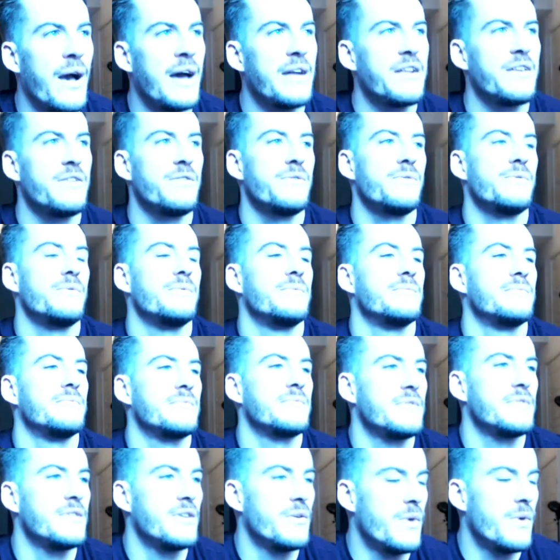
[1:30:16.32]
how do you
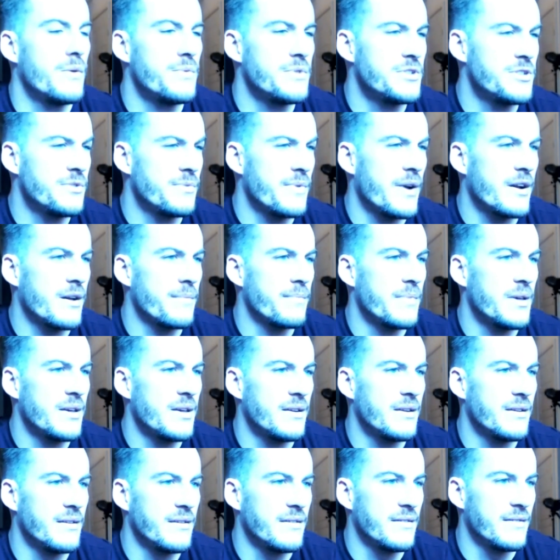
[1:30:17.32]
you know what would you
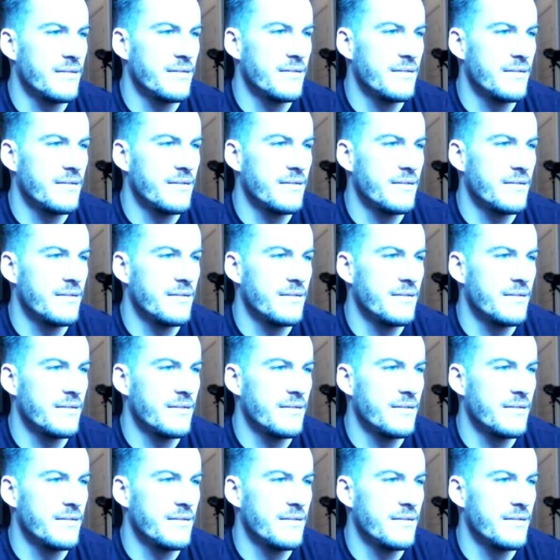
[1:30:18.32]
recommend